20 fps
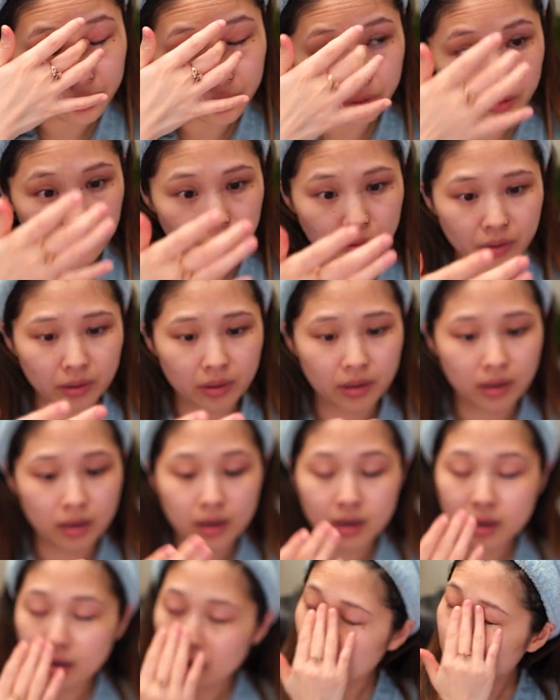to
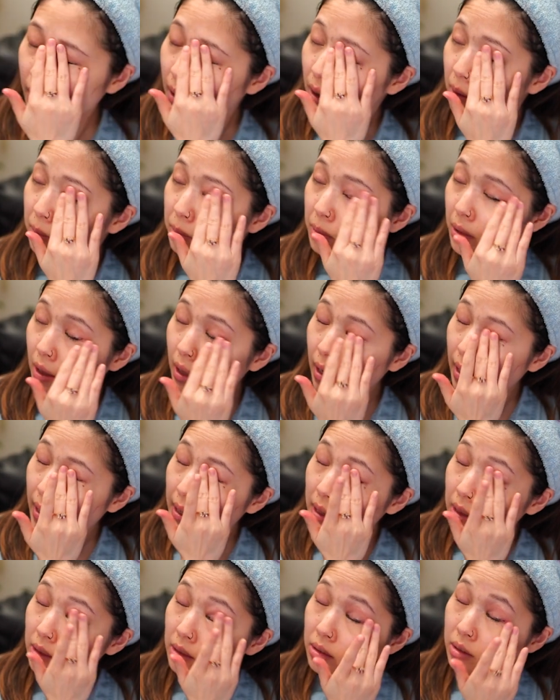apply
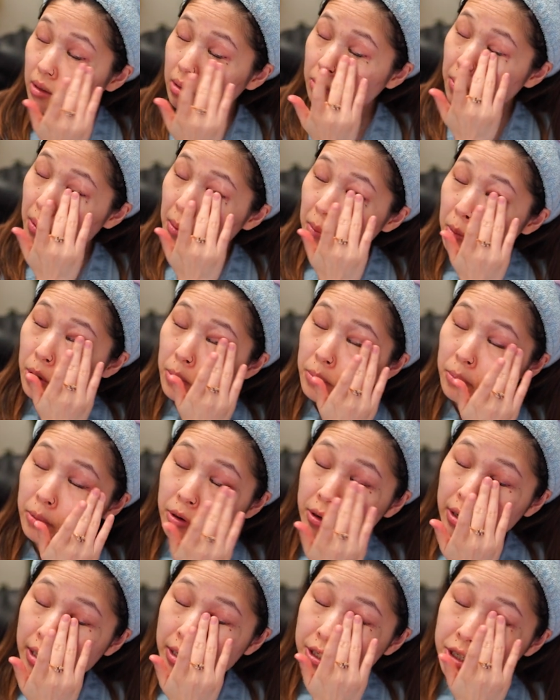a little bit more
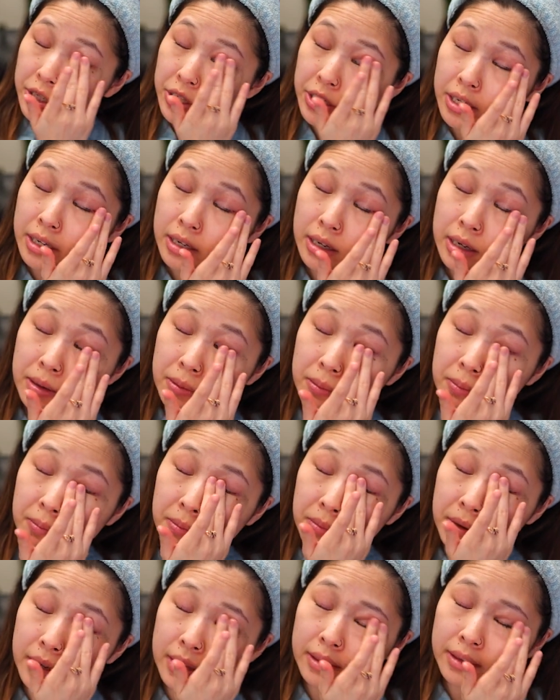pressure,
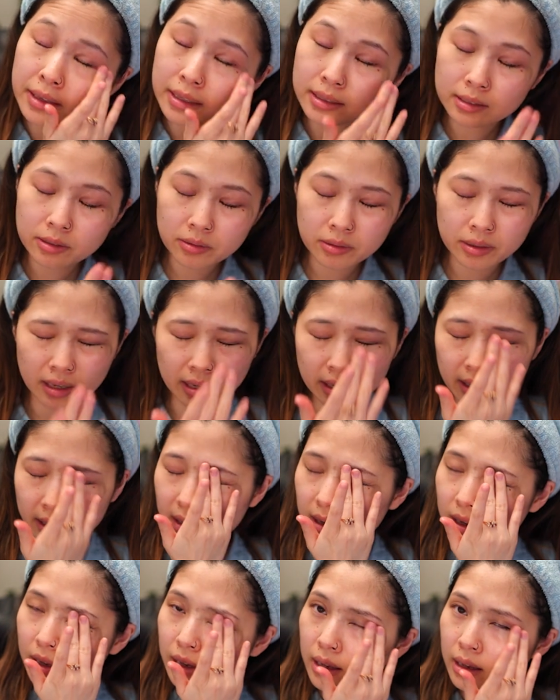but that's
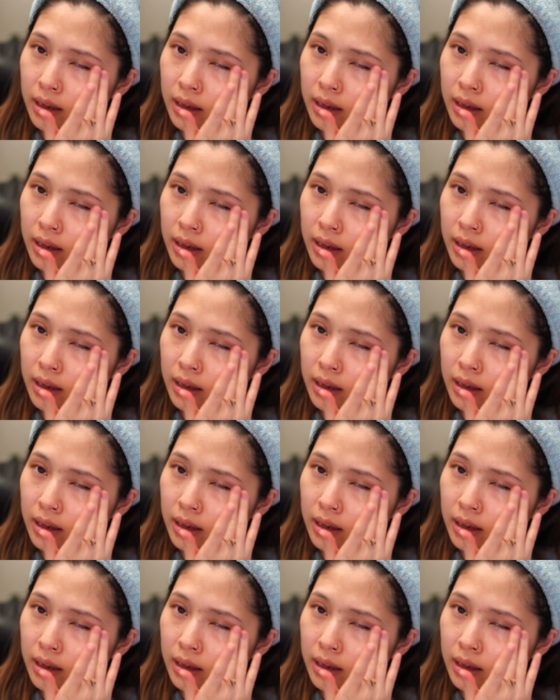okay.